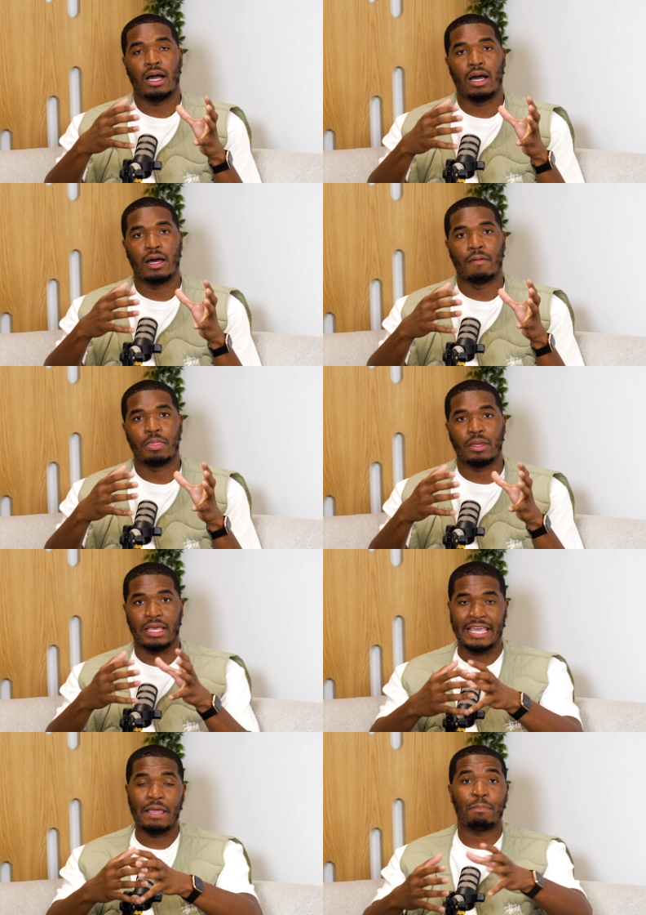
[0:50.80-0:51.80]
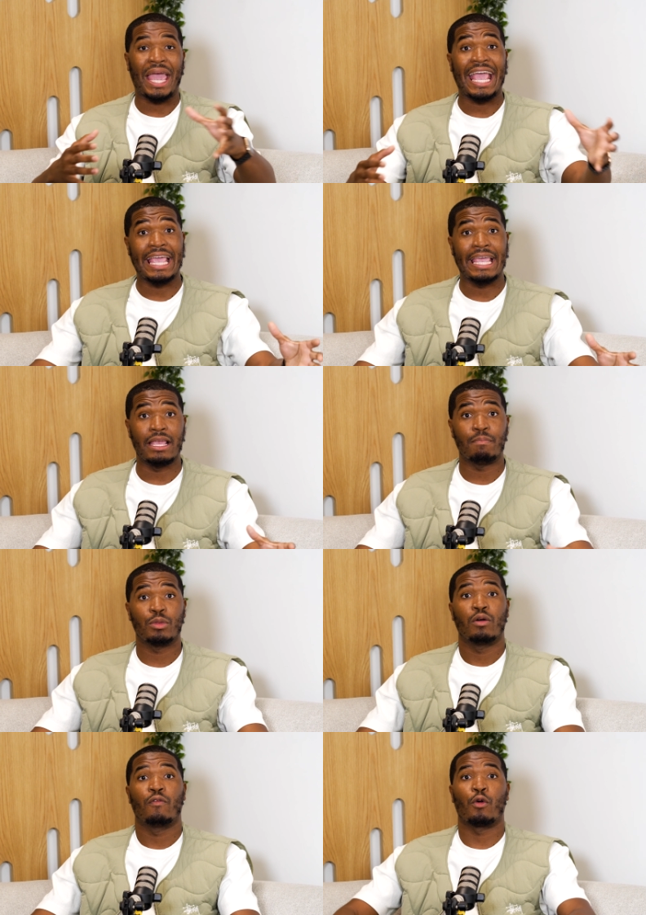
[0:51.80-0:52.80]
uh, get paid
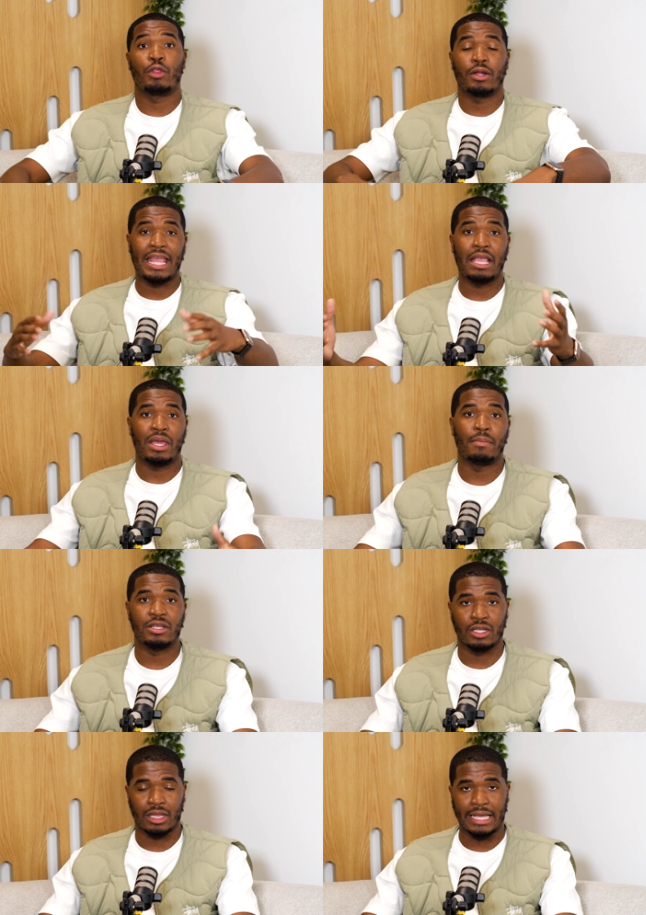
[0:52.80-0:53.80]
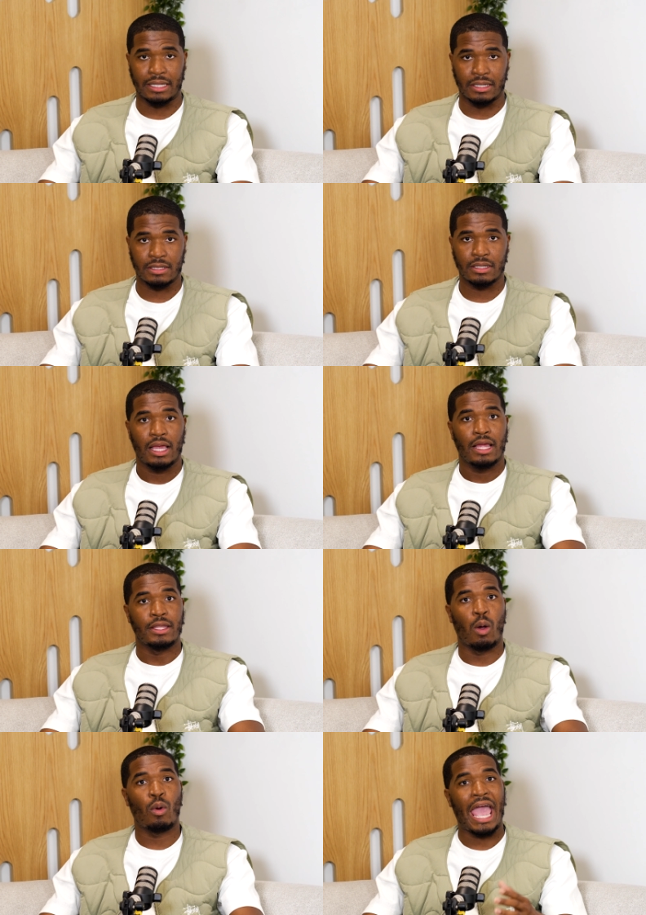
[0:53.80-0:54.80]
for their name, image, and likeness.
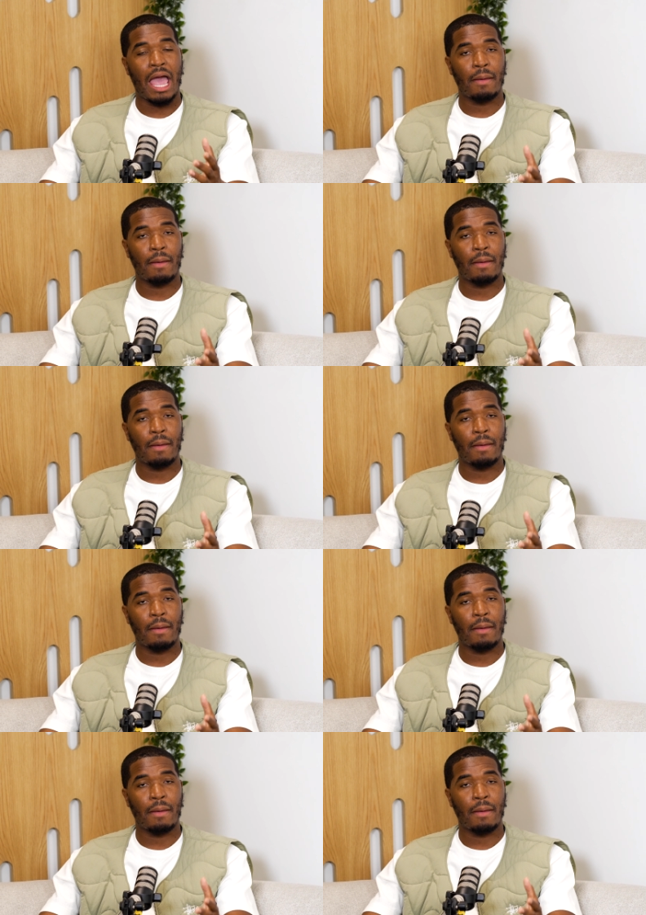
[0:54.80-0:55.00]
Now what